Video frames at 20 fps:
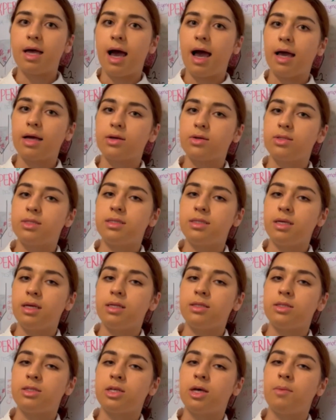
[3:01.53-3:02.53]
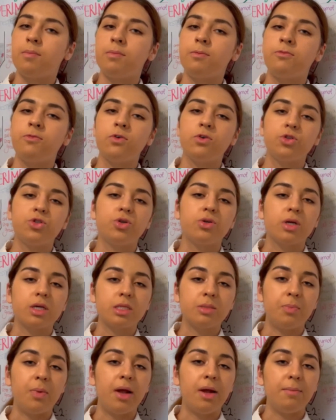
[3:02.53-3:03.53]
I could see in some future
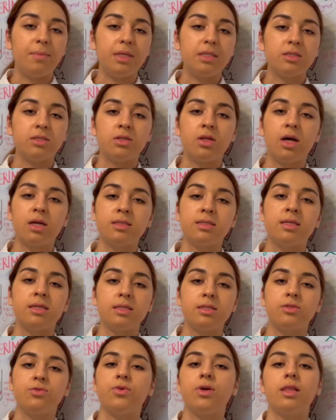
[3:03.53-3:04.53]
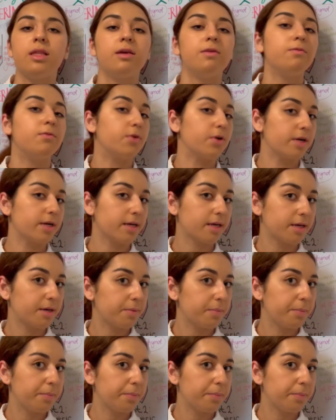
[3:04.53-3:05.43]
experiments, does this really work?